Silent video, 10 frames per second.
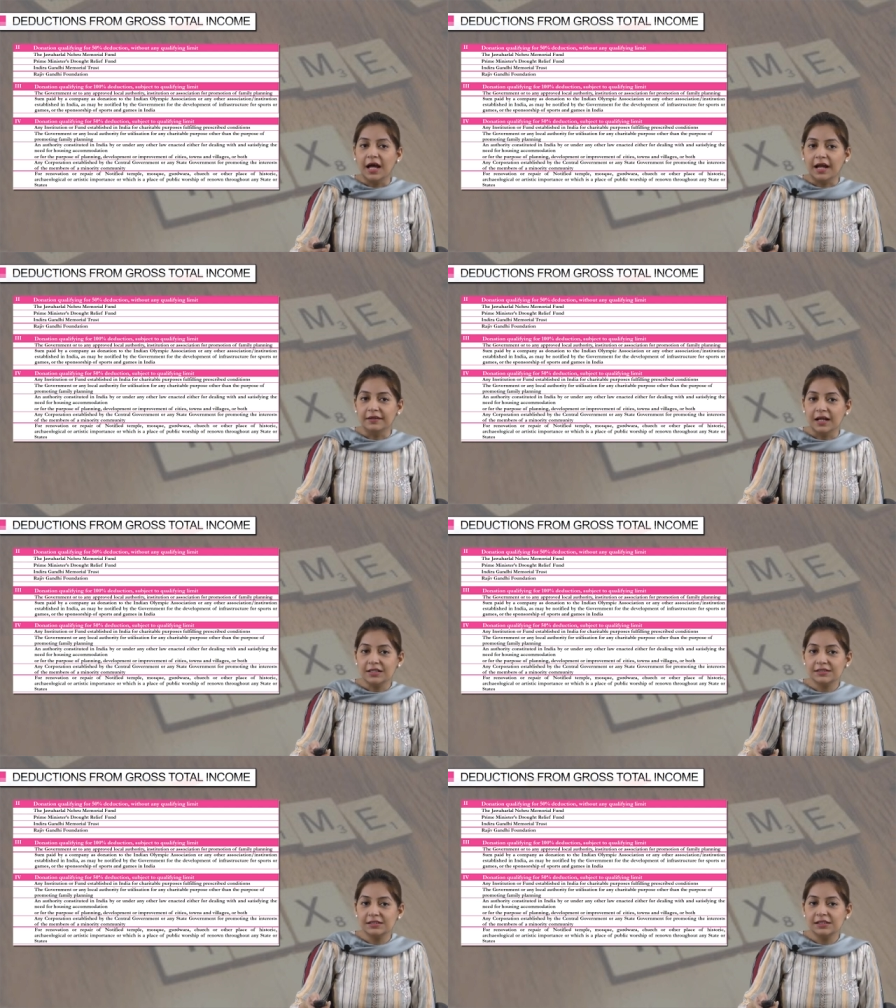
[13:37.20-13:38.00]
And
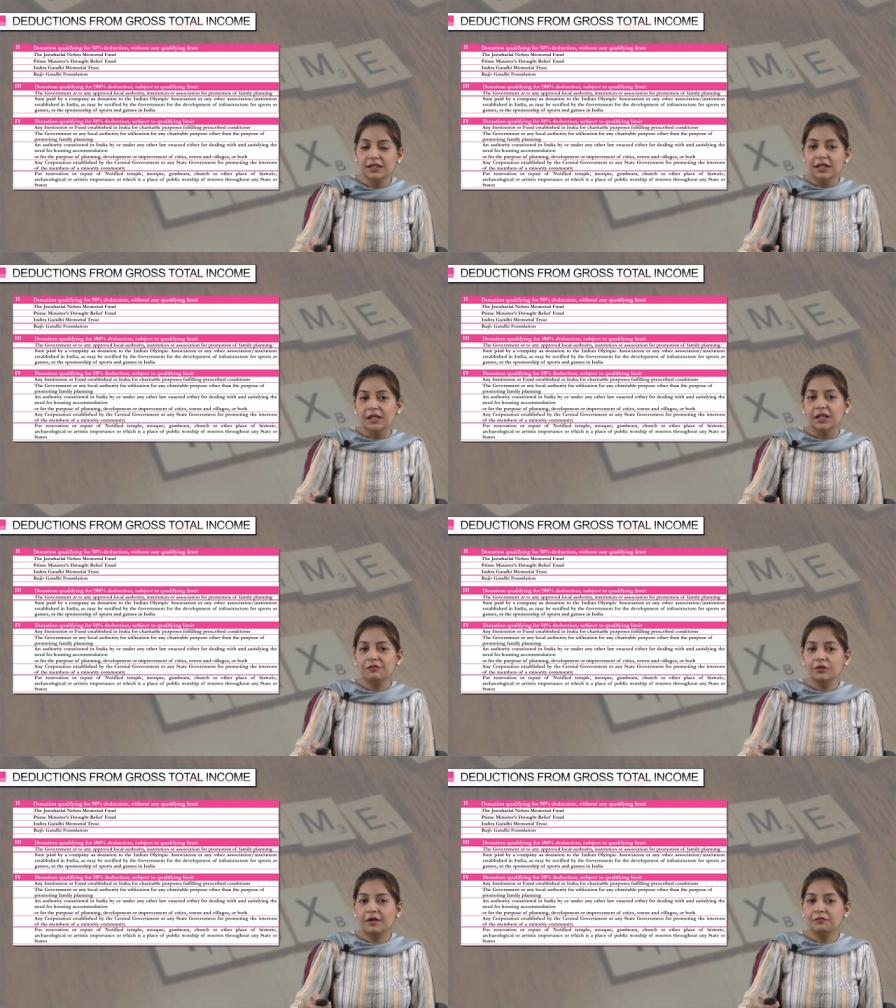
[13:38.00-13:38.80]
lastly,
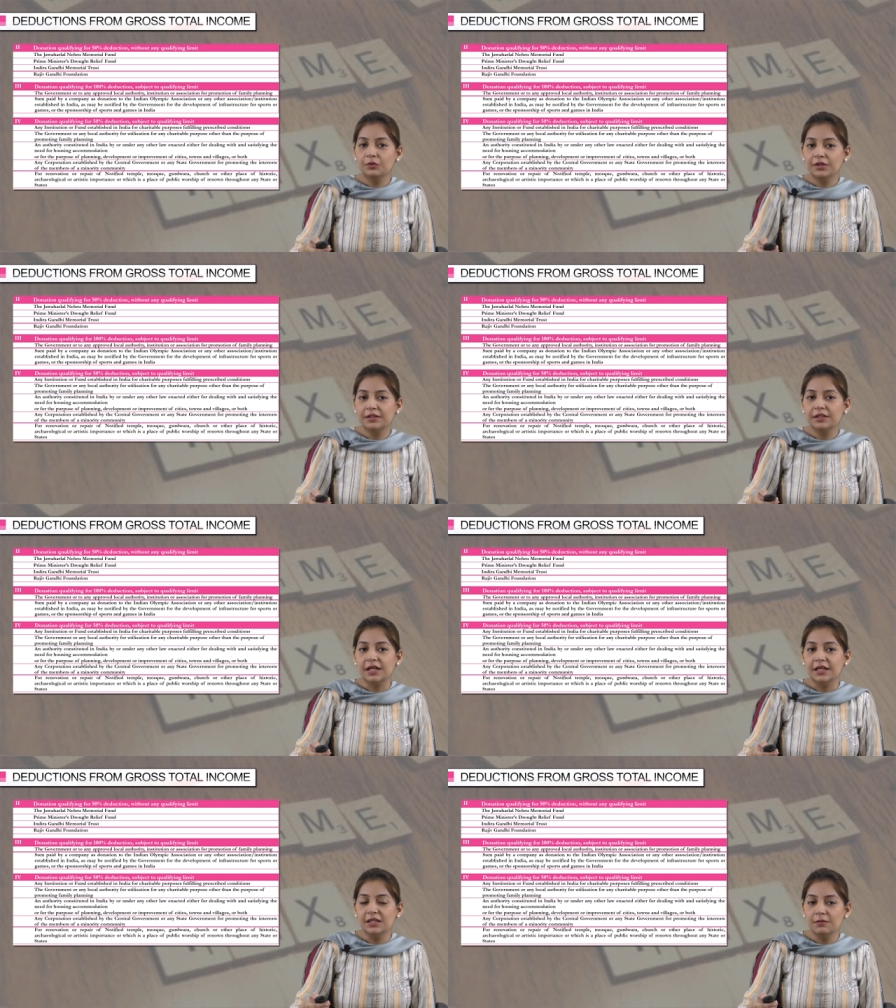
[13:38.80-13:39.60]
if you have
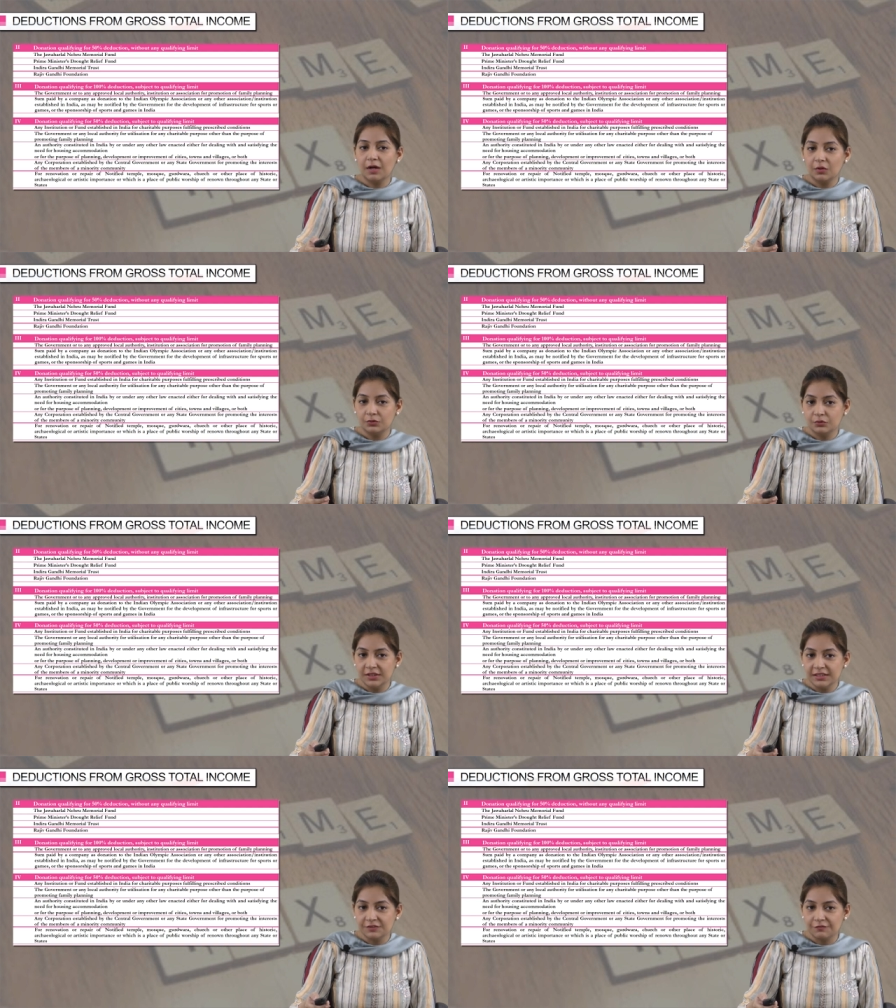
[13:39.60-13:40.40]
donated any amount to
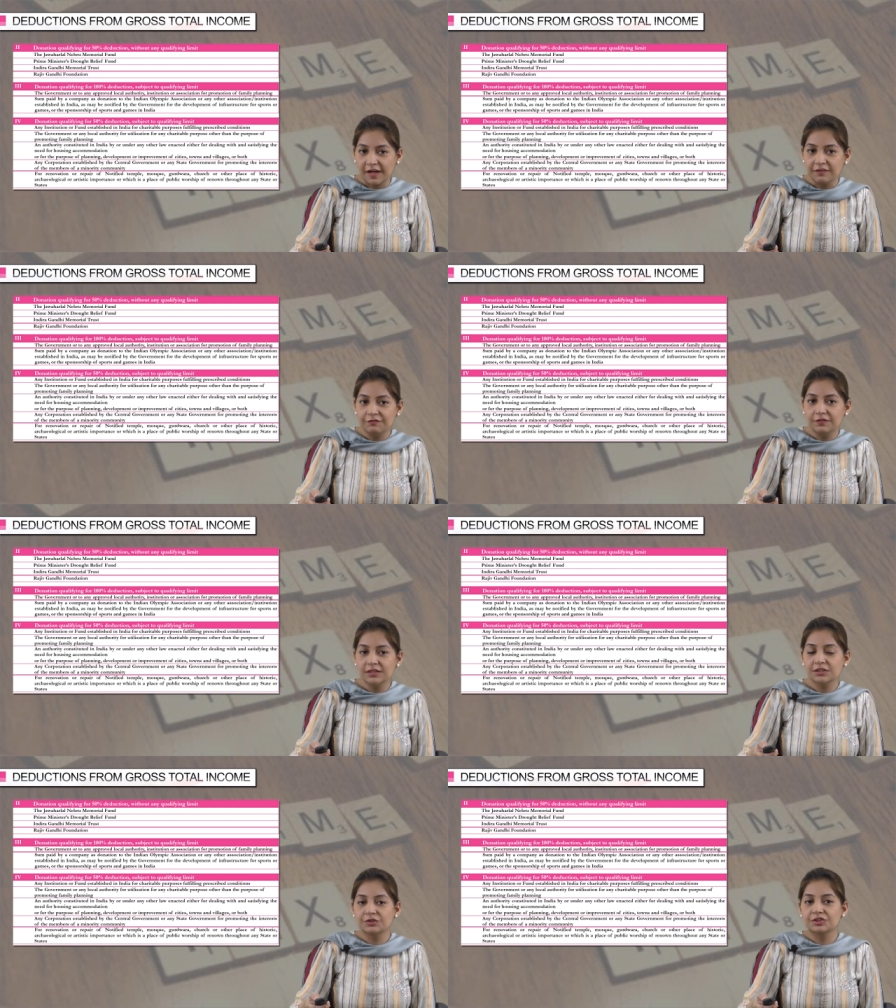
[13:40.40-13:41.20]
these 5
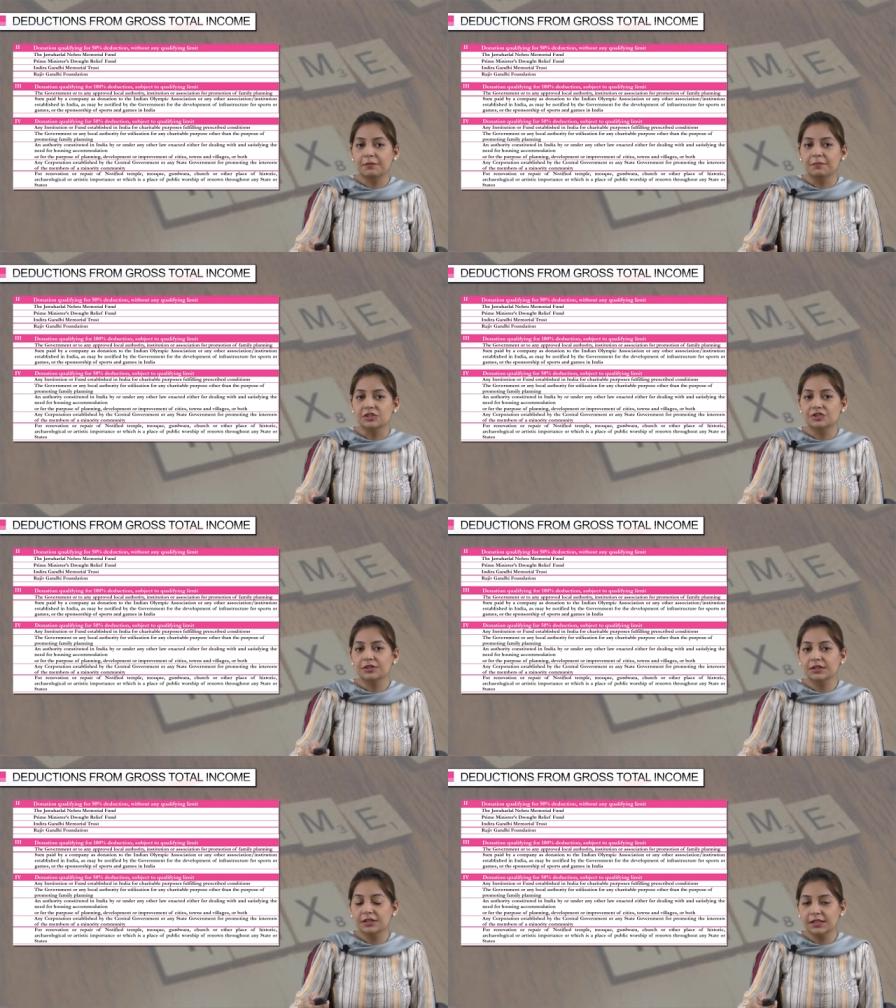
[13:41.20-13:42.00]
funds which are
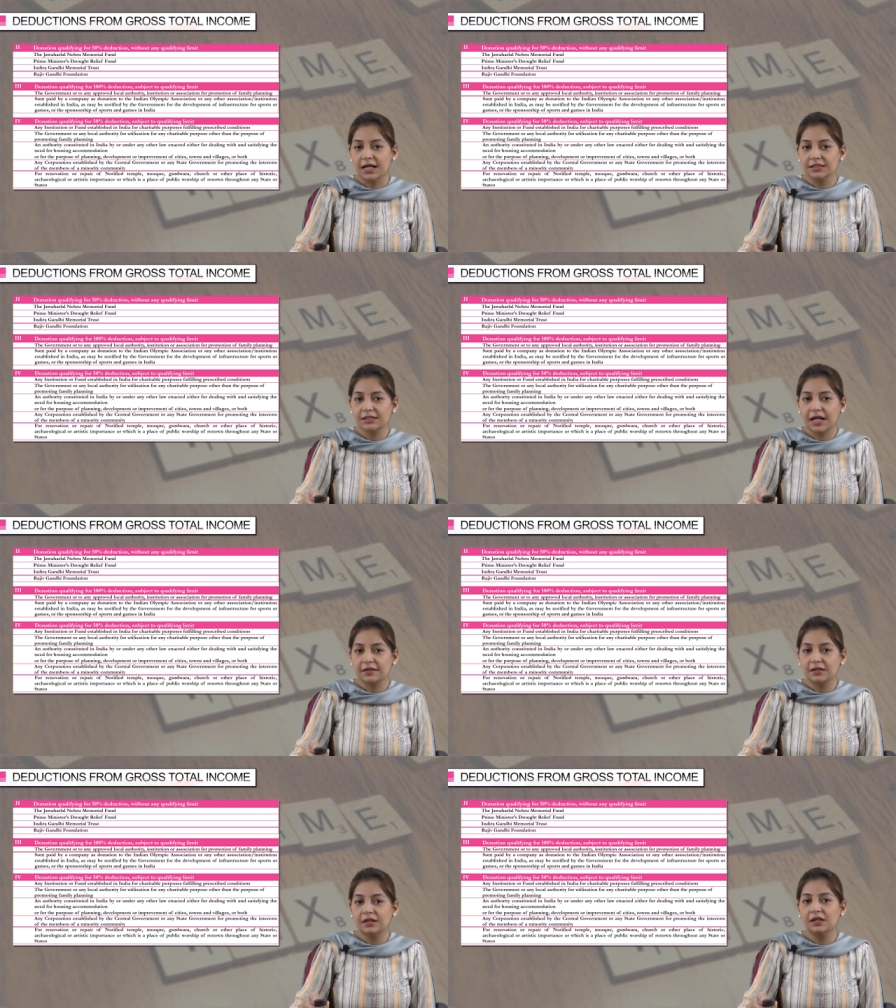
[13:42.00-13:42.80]
mentioned in the last
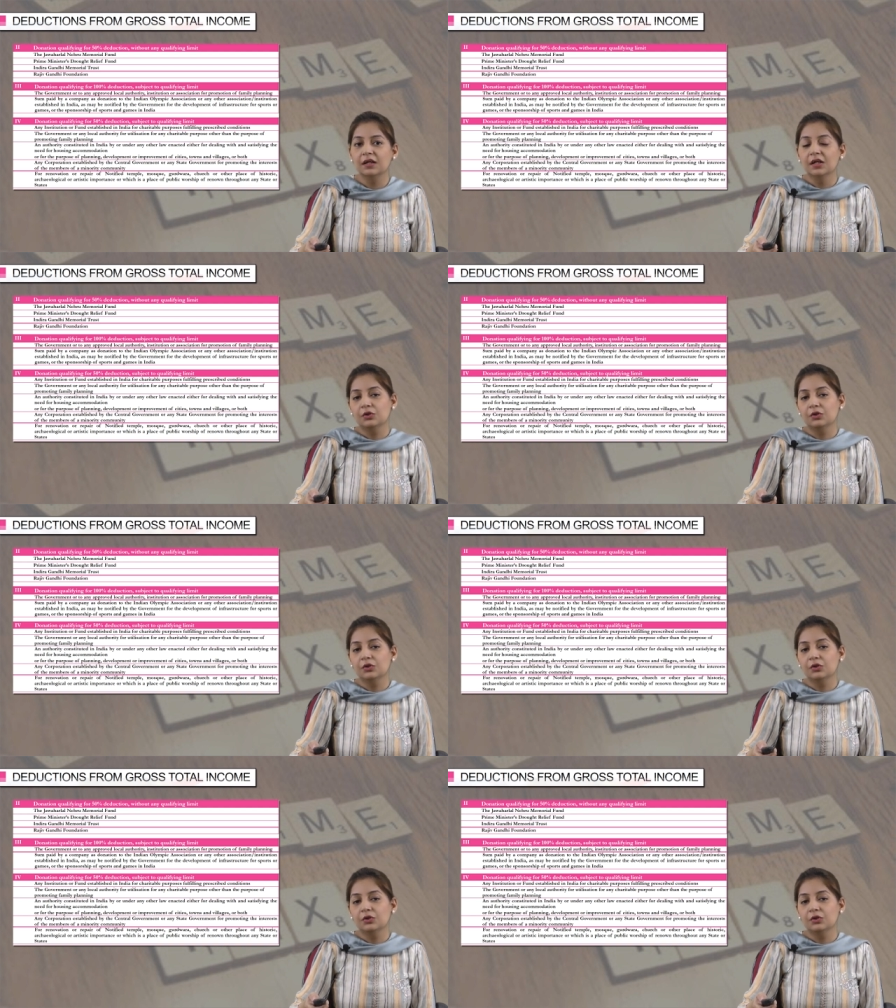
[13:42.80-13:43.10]
category,